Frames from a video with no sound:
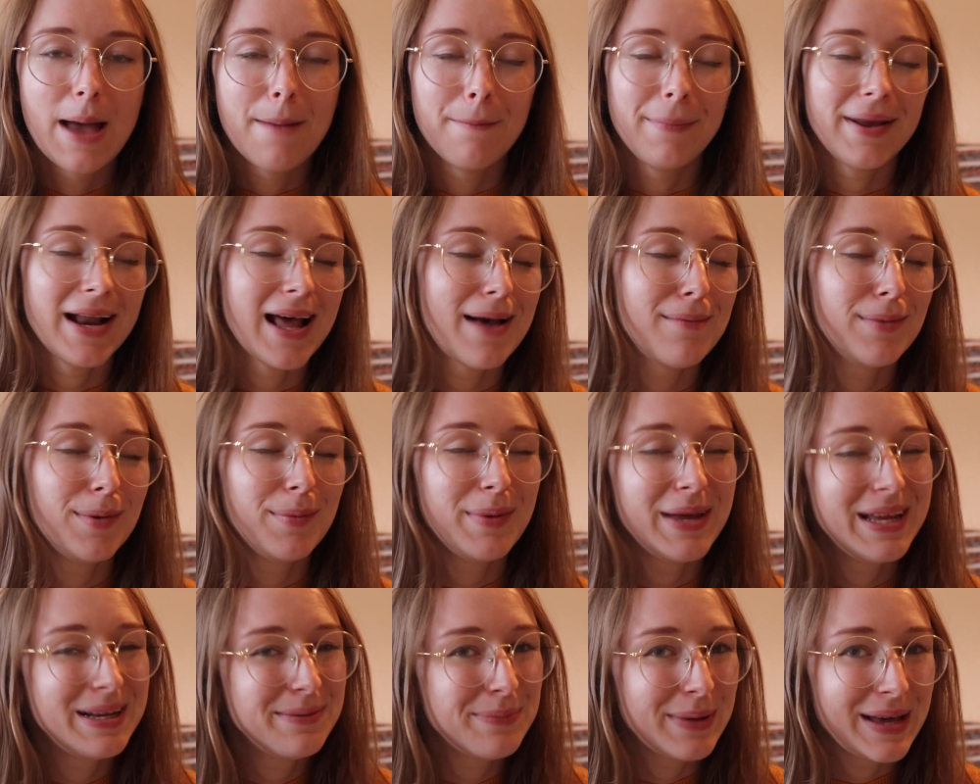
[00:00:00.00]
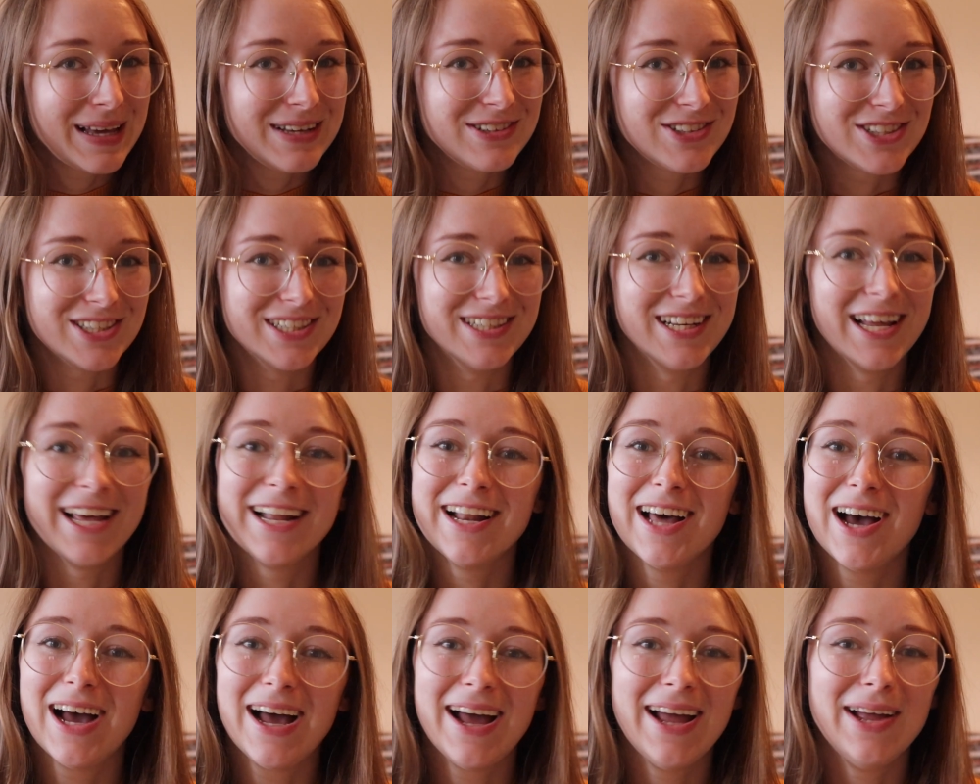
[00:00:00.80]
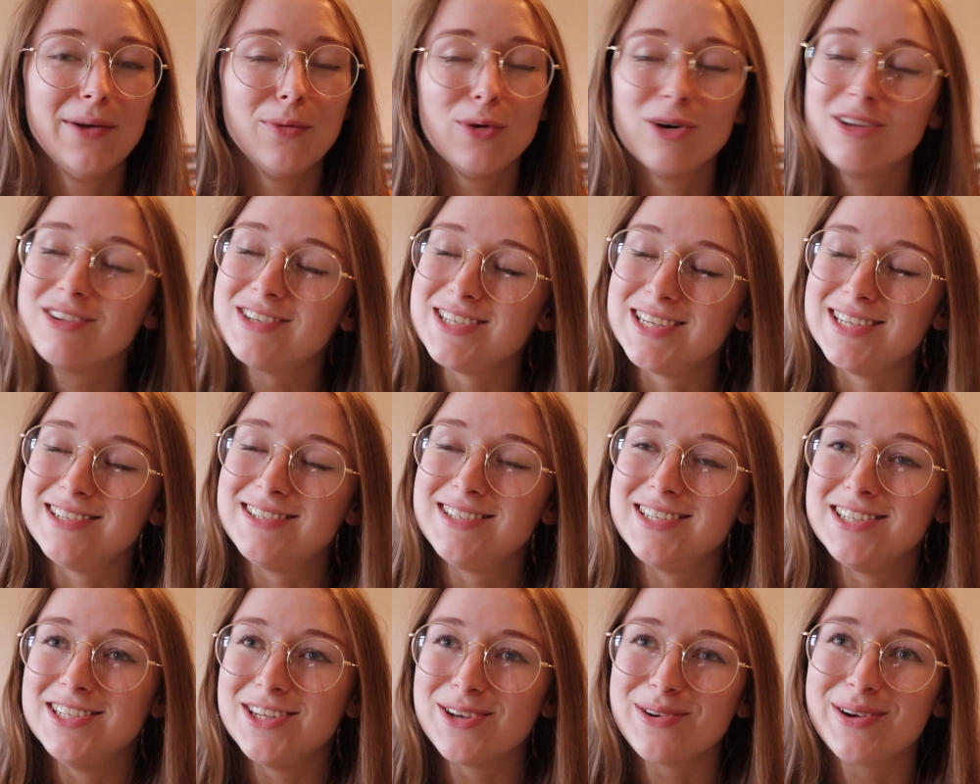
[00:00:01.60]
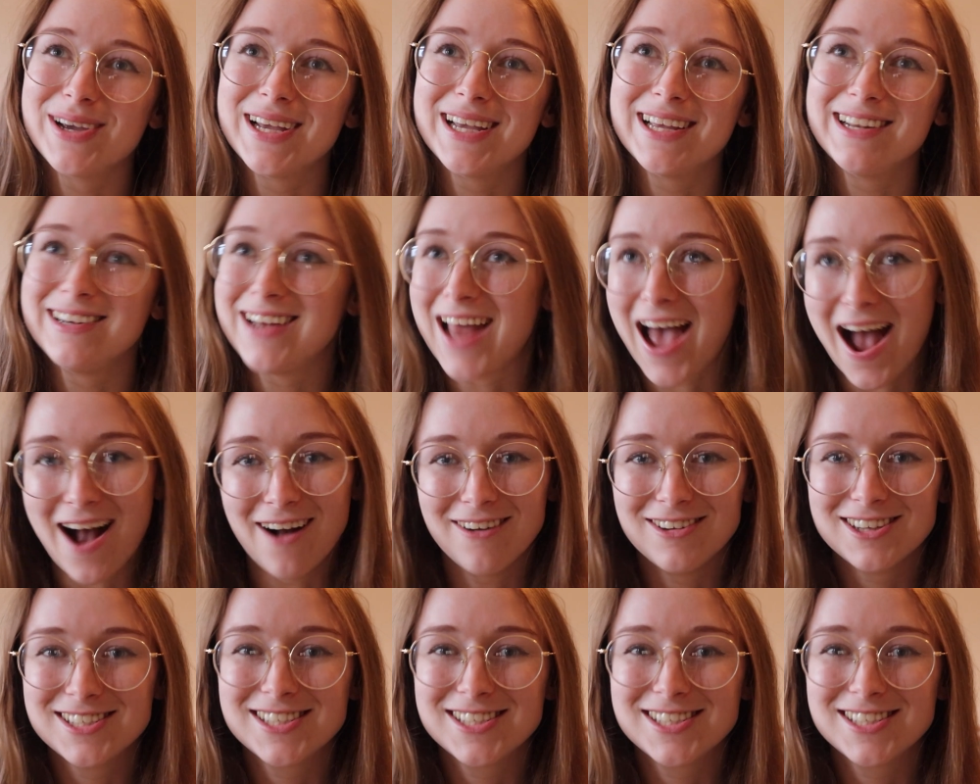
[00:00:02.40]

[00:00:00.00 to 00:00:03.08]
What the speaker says: but I'm a bit impatient and I wanted to do it now.